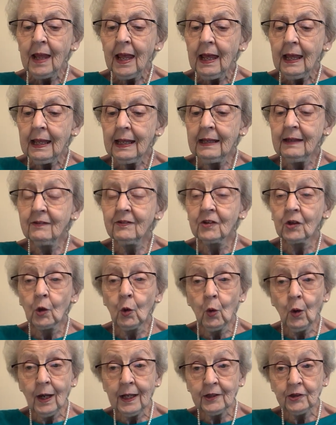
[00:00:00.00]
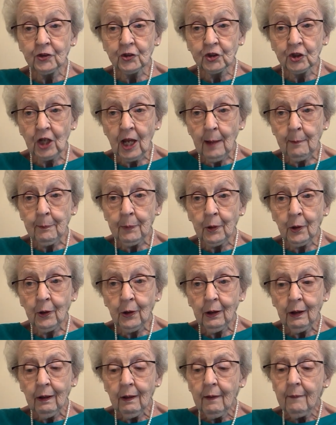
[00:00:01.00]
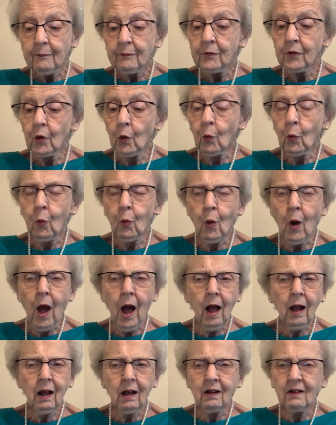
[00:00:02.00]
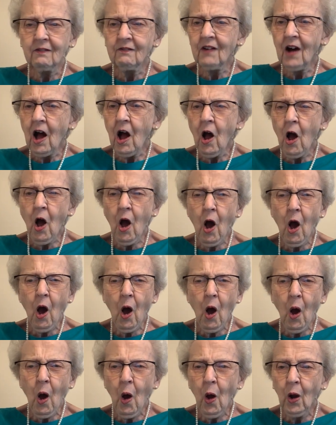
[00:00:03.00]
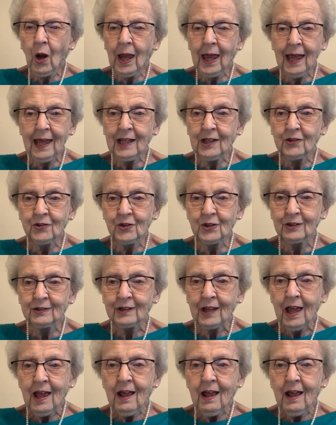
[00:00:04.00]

He's the great shepherd, the rock of all ages.